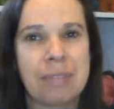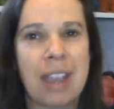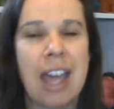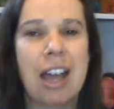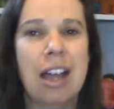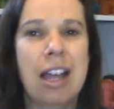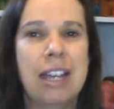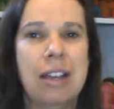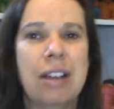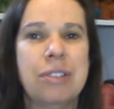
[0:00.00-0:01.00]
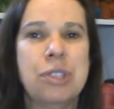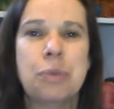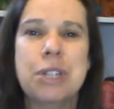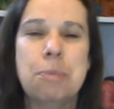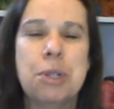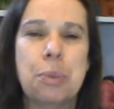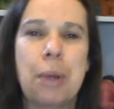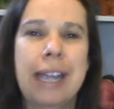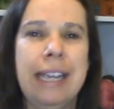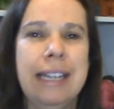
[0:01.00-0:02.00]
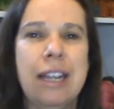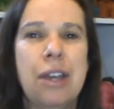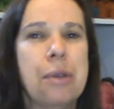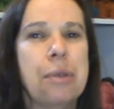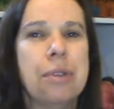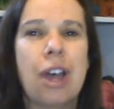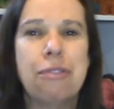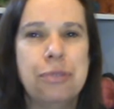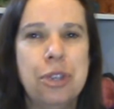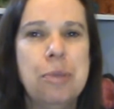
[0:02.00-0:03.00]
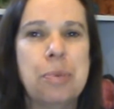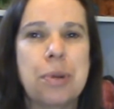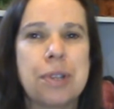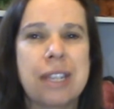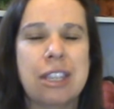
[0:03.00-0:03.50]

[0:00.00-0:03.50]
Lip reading: And I switch between a few books.